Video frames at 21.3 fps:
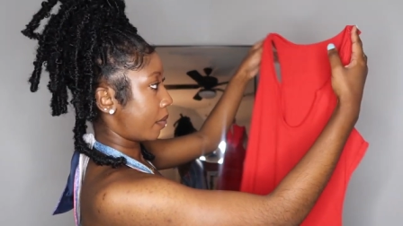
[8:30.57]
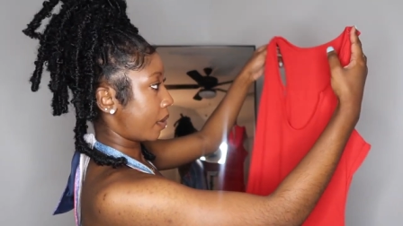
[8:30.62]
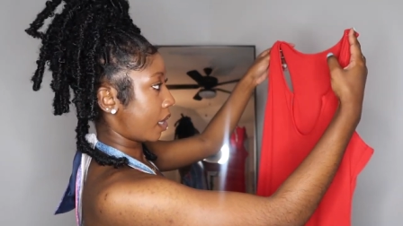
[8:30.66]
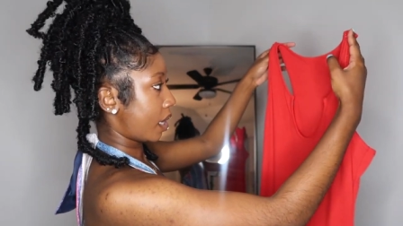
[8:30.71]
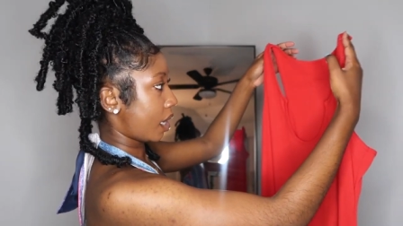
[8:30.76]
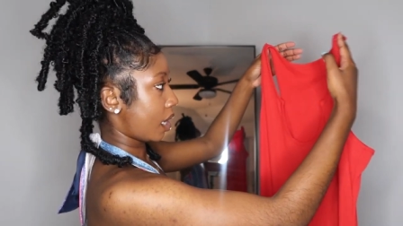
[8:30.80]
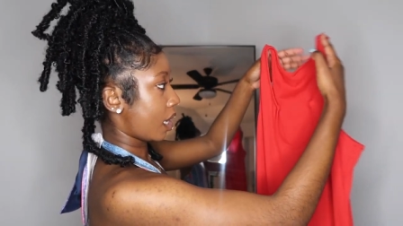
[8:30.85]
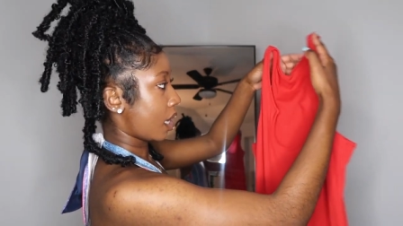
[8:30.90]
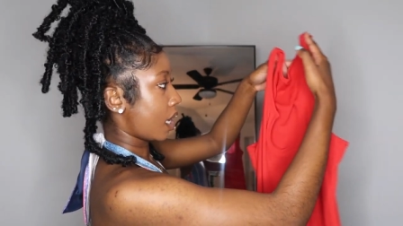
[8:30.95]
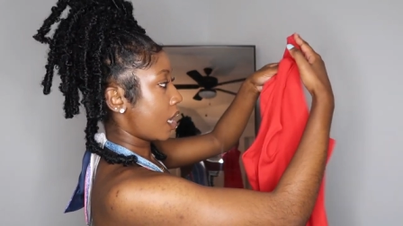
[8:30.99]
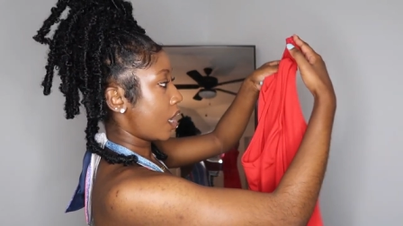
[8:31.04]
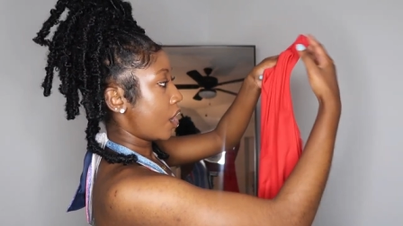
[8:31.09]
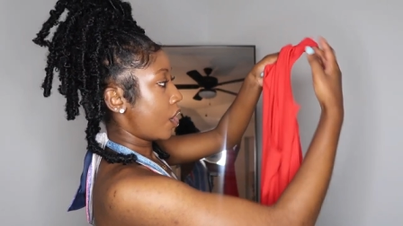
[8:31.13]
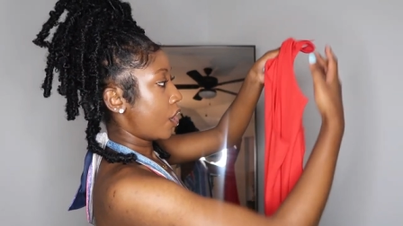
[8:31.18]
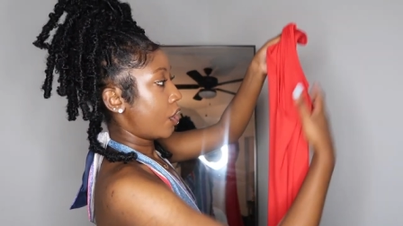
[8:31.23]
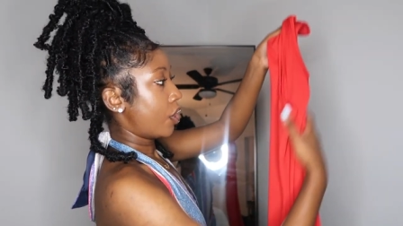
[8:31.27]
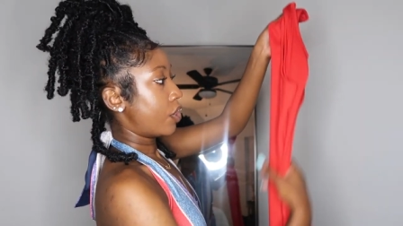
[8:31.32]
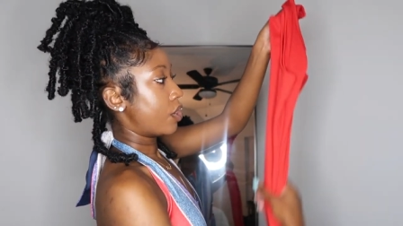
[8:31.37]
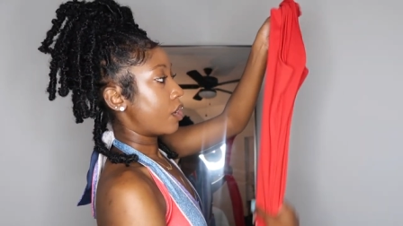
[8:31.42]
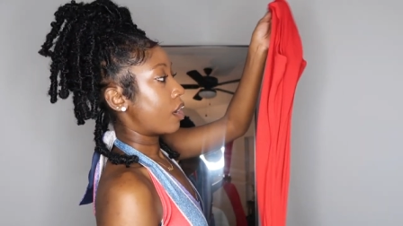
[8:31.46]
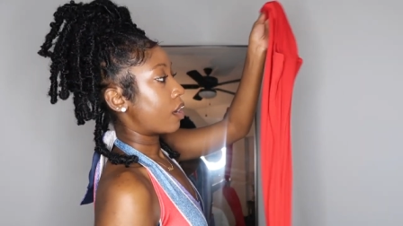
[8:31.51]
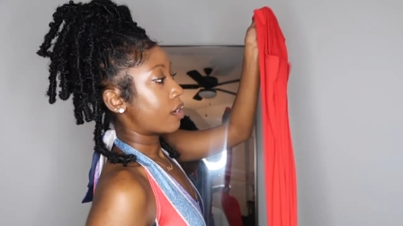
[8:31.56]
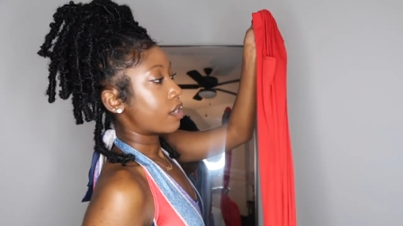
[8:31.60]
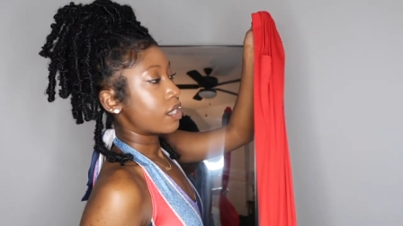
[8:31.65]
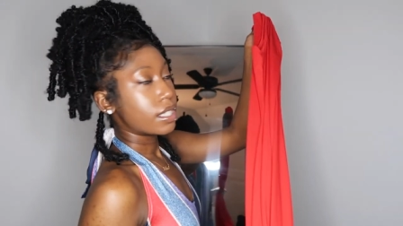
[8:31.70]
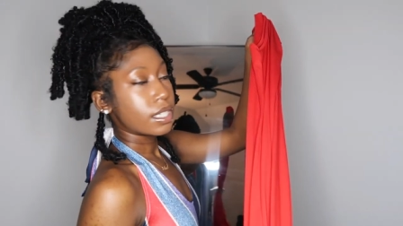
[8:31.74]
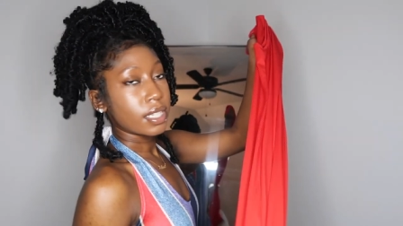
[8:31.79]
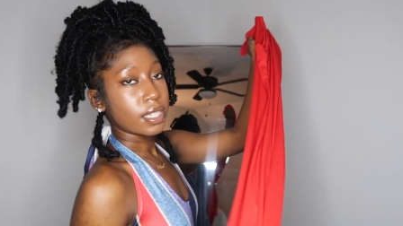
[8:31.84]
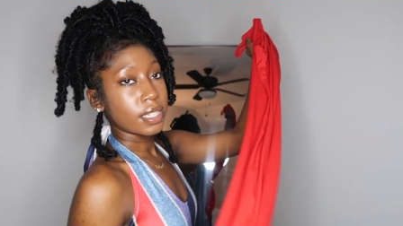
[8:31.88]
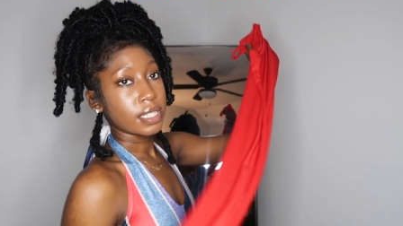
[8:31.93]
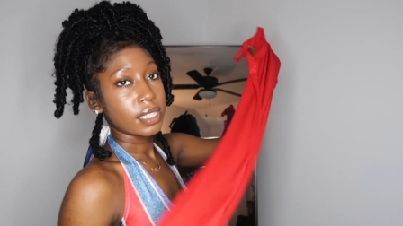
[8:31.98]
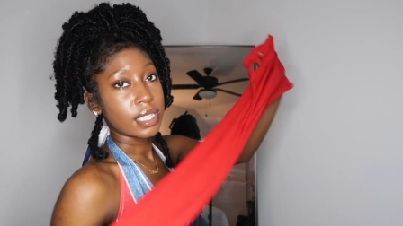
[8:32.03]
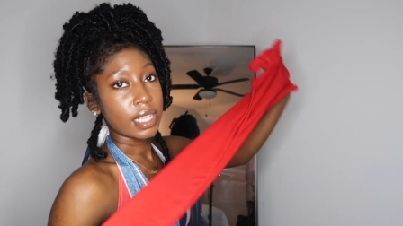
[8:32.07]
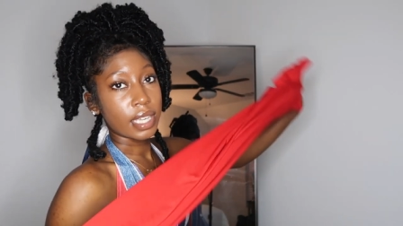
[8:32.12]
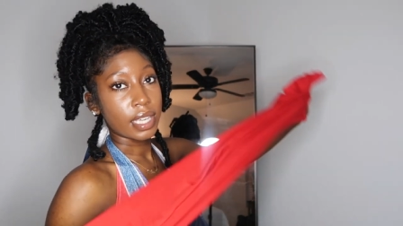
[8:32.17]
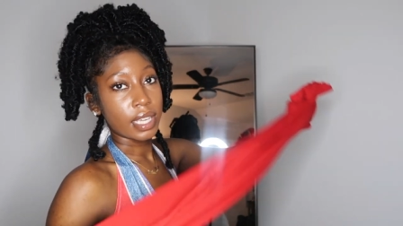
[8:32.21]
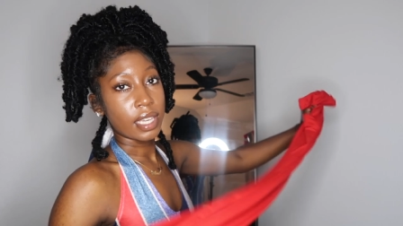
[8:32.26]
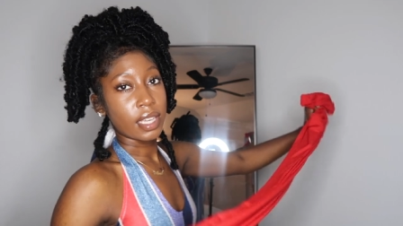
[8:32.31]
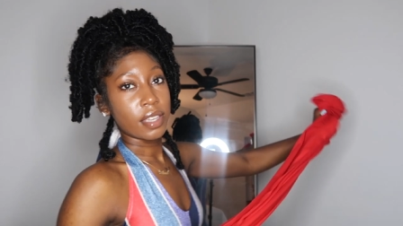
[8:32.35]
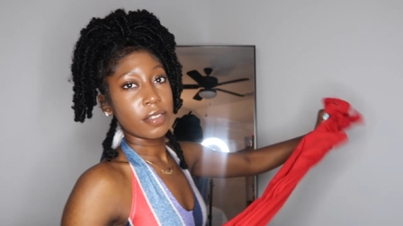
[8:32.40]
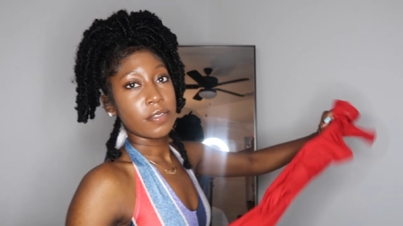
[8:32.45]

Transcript: but y'all gonna see in a second.